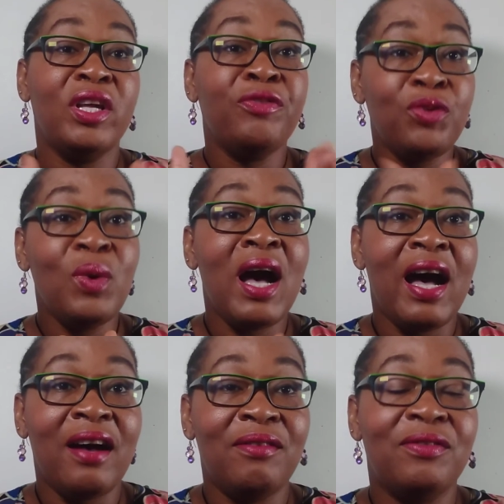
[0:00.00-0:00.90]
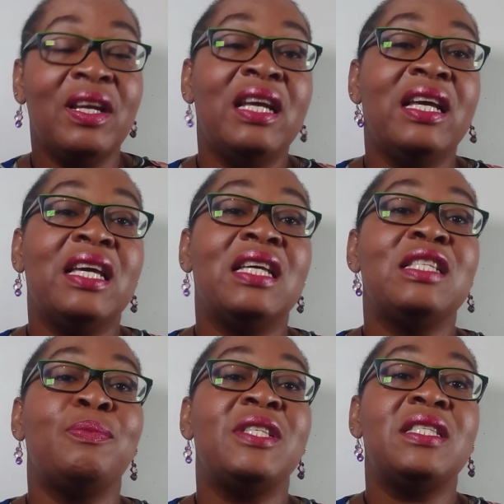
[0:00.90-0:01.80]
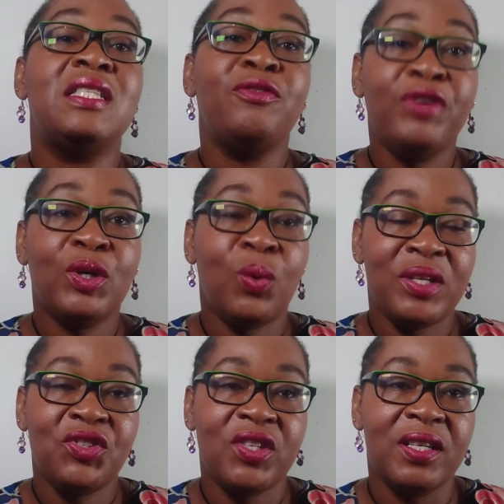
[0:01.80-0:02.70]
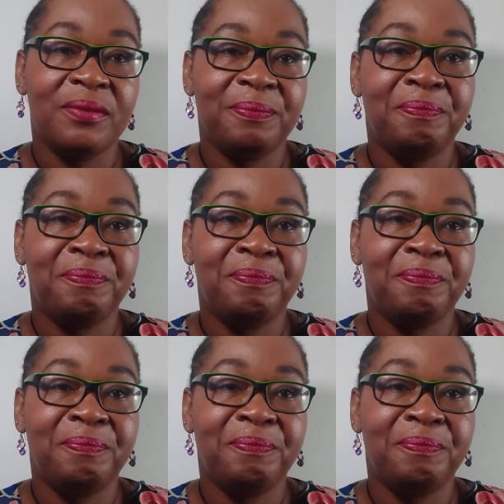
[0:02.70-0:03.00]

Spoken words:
If you have a specific question